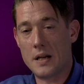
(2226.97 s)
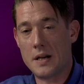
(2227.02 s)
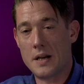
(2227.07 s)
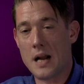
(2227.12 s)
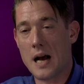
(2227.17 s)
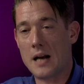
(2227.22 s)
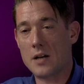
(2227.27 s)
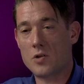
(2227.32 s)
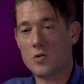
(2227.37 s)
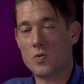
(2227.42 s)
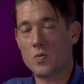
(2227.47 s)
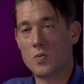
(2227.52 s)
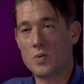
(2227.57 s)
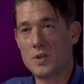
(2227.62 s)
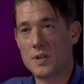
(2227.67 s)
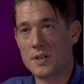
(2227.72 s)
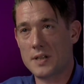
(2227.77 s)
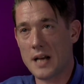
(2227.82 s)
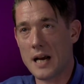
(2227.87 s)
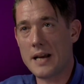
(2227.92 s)
natural
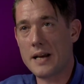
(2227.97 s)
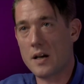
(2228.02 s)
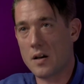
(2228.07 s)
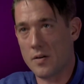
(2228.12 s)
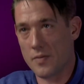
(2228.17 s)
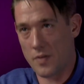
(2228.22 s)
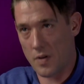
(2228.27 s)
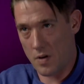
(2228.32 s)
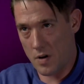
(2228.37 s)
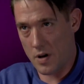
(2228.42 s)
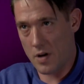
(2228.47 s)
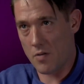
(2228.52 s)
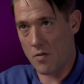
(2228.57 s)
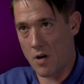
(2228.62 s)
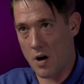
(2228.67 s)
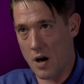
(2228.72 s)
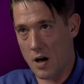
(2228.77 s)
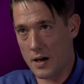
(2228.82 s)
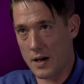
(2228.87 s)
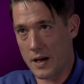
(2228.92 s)
state of
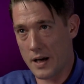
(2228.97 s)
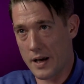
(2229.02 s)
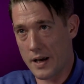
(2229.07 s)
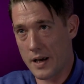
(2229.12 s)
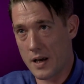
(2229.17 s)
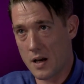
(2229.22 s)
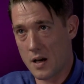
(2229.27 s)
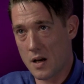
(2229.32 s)
hierarchy